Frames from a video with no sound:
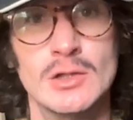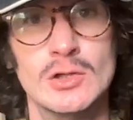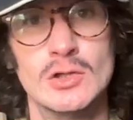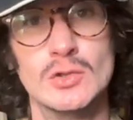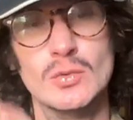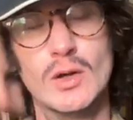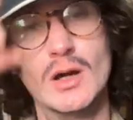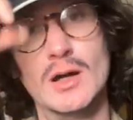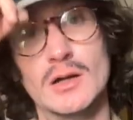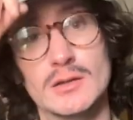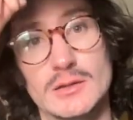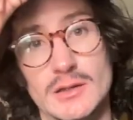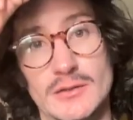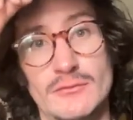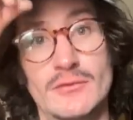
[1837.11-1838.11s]
who
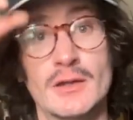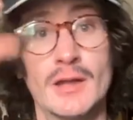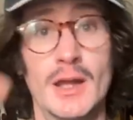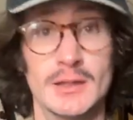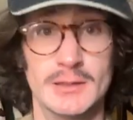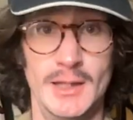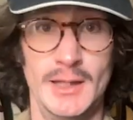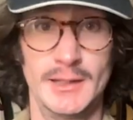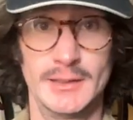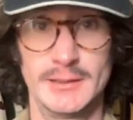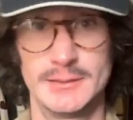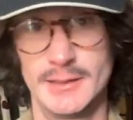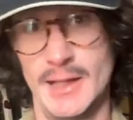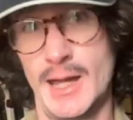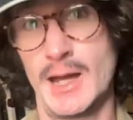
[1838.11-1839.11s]
lived in LA
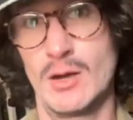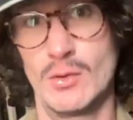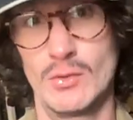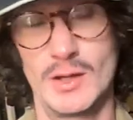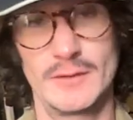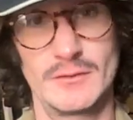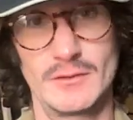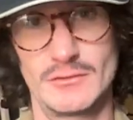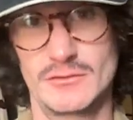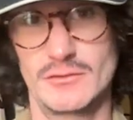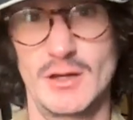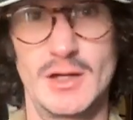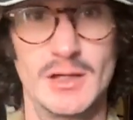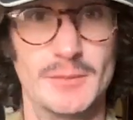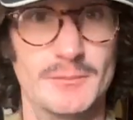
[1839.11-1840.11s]
now at this
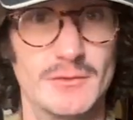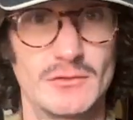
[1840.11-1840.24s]
time.